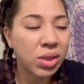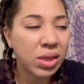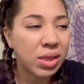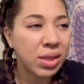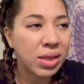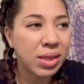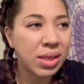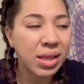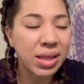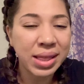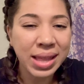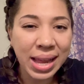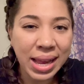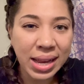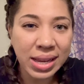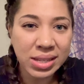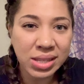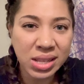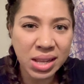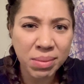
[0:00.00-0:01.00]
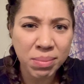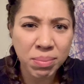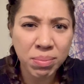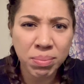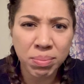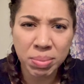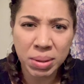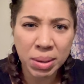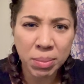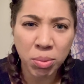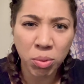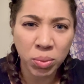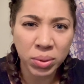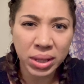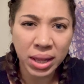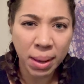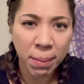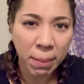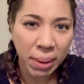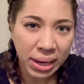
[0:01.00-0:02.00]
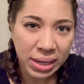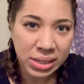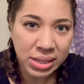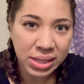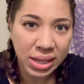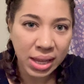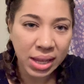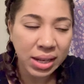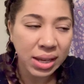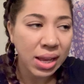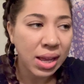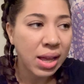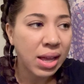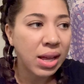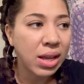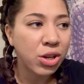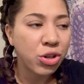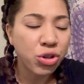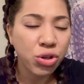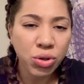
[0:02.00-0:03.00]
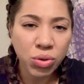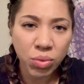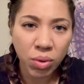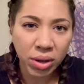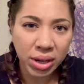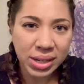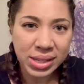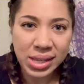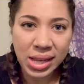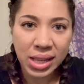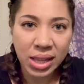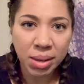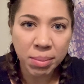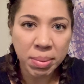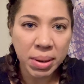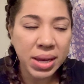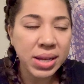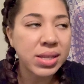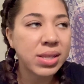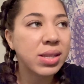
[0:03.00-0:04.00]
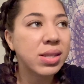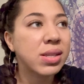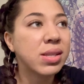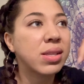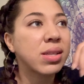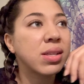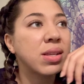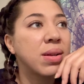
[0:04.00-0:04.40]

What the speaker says: the things that people with that mindset do on a daily basis.